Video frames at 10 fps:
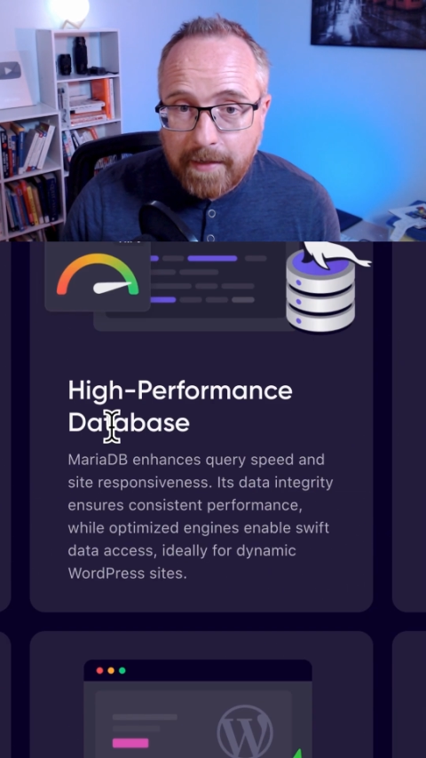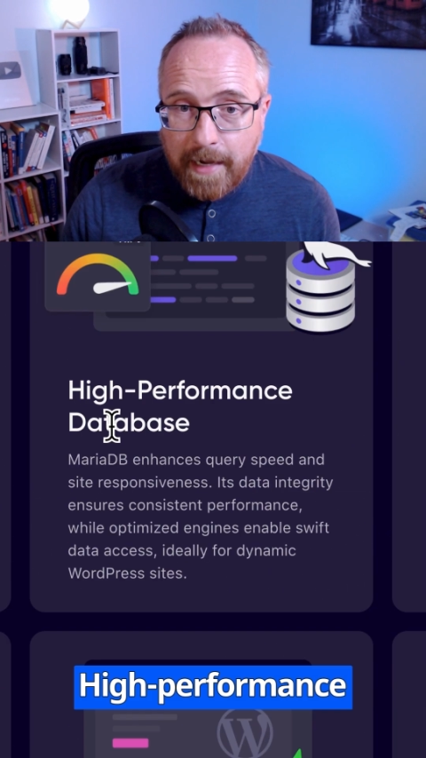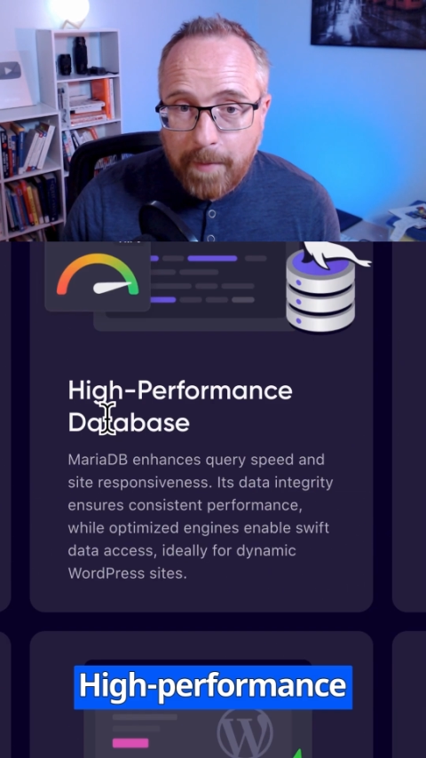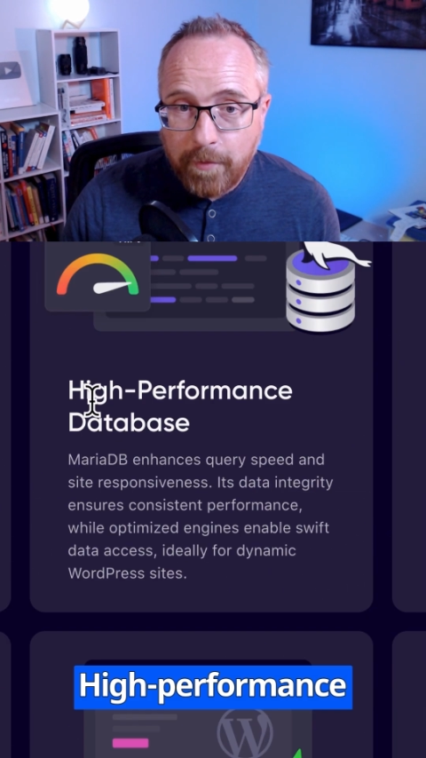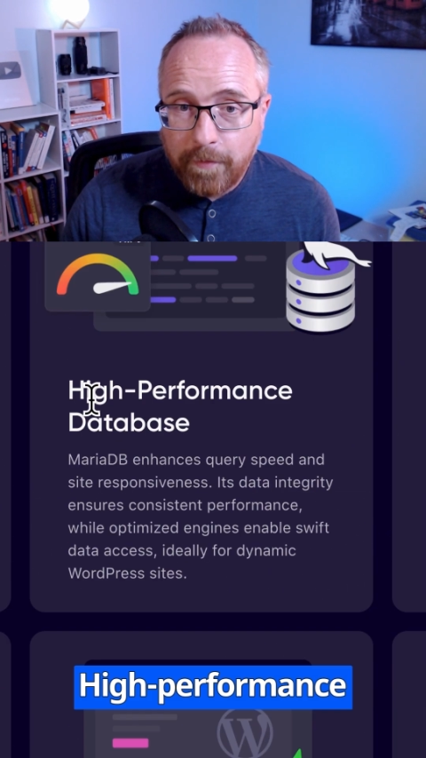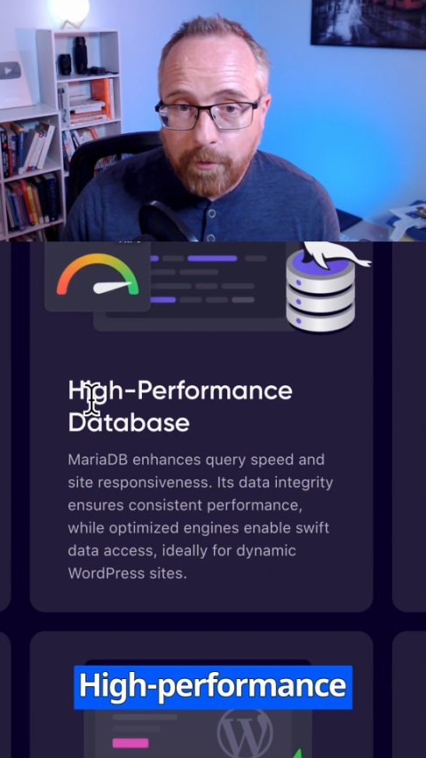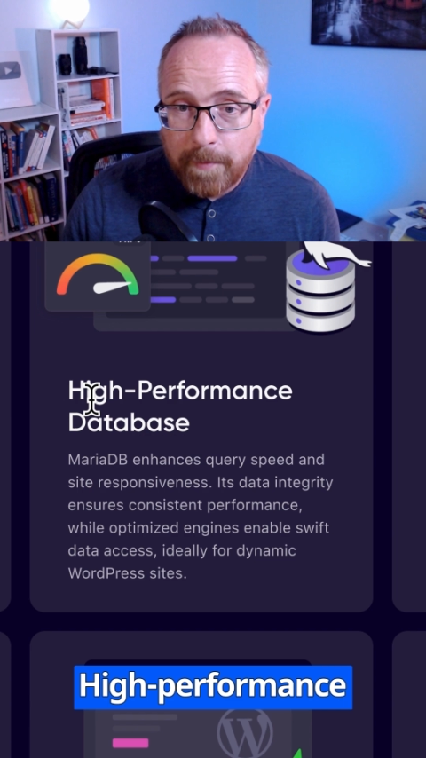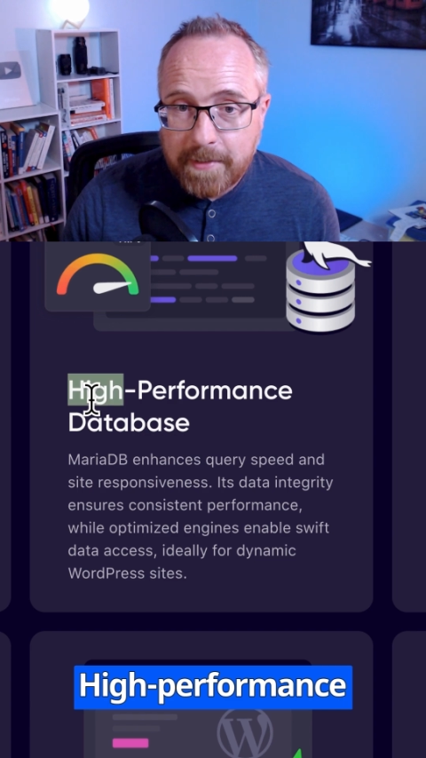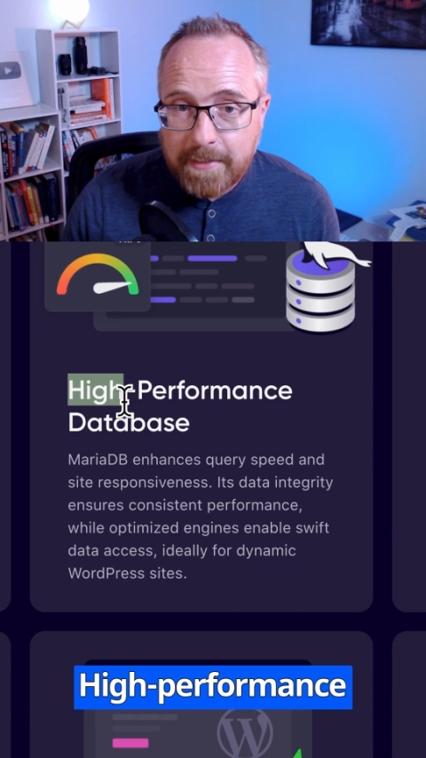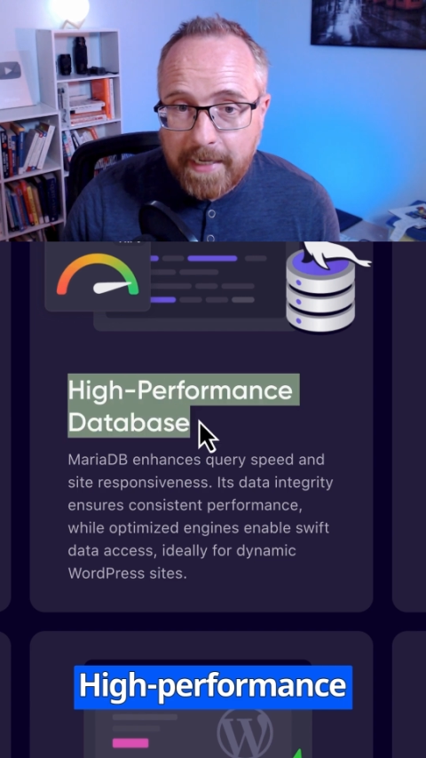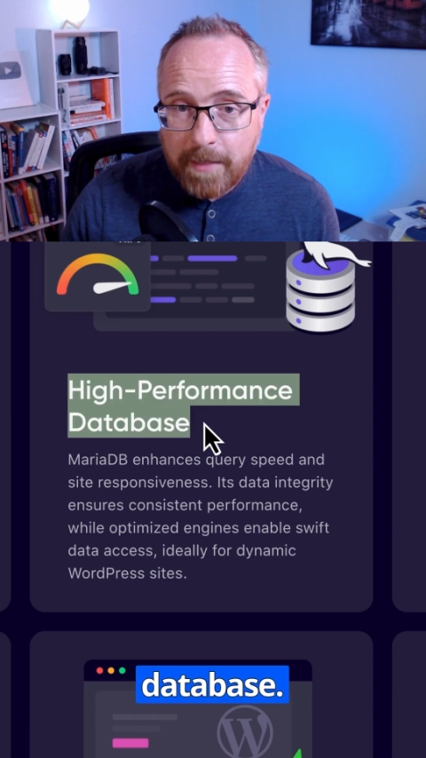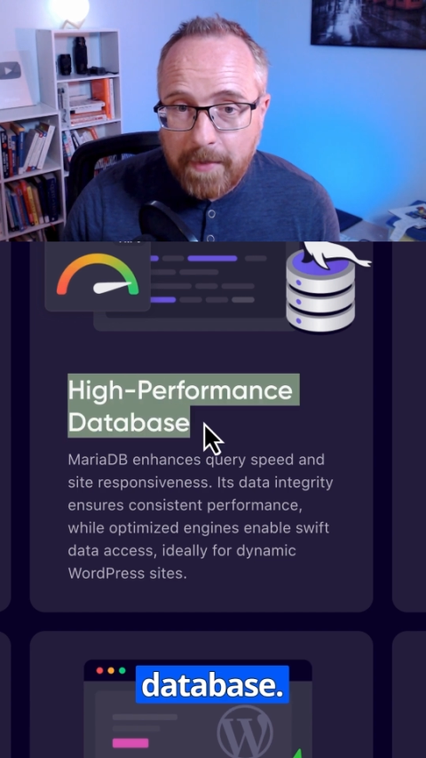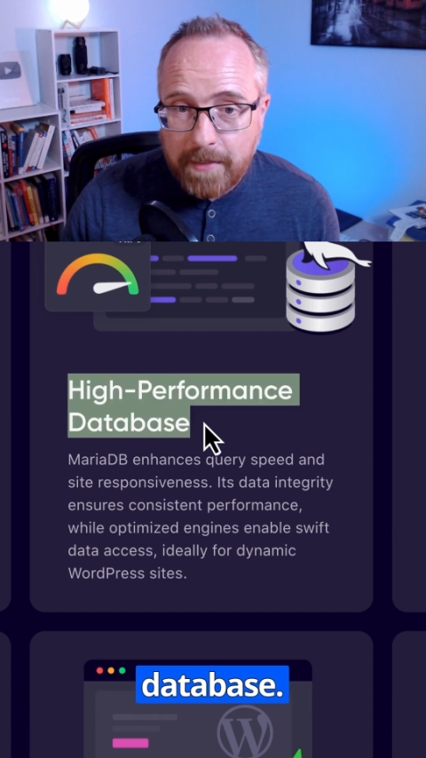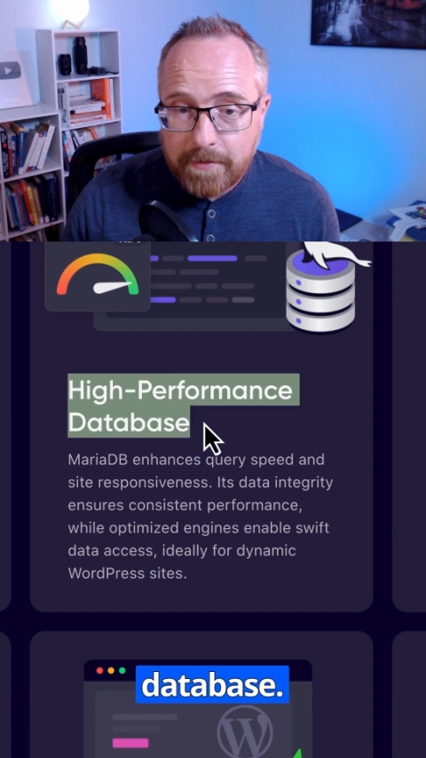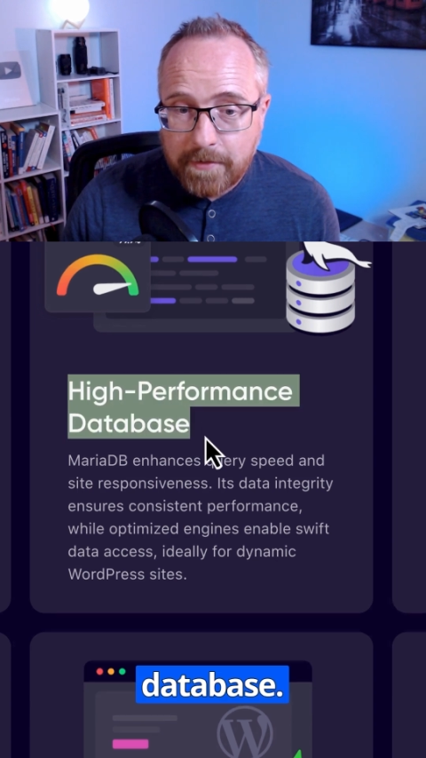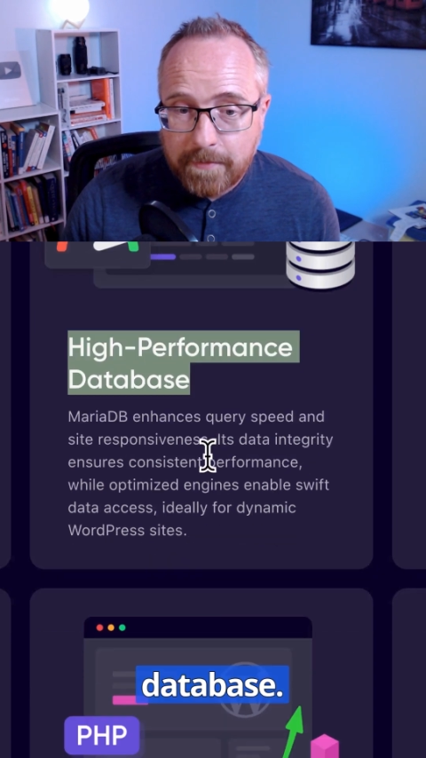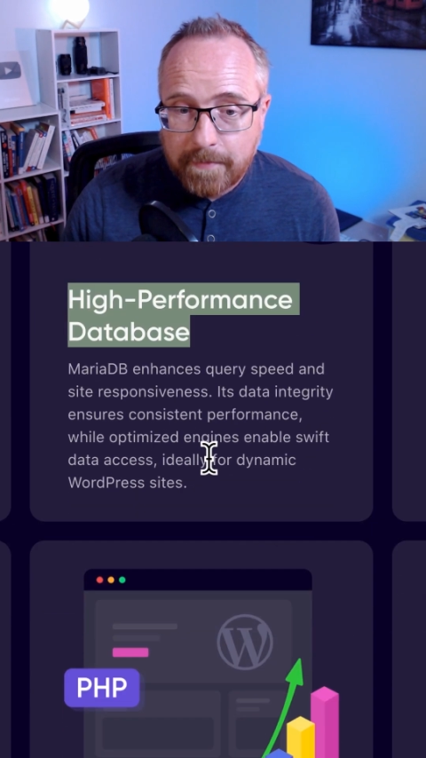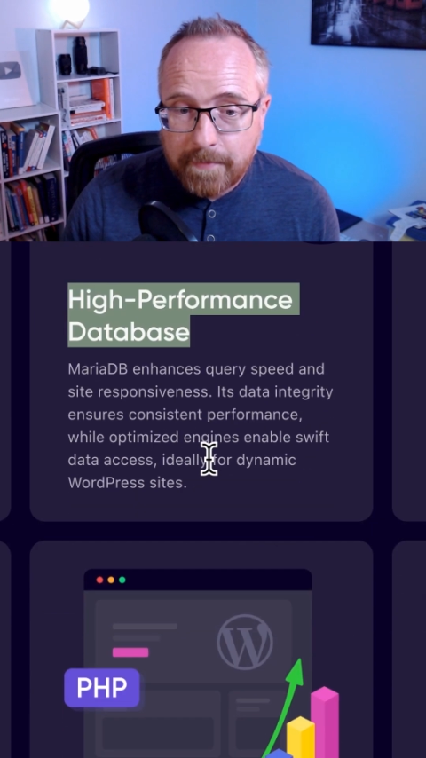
High performance database.